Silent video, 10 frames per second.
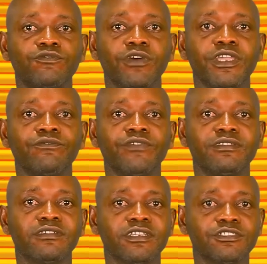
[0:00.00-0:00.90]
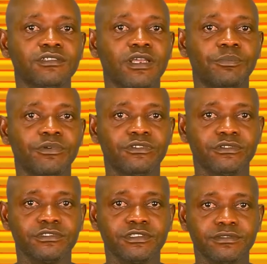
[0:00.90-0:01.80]
for investigation and
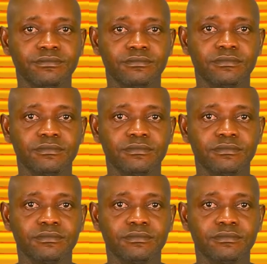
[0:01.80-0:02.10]
prosecution.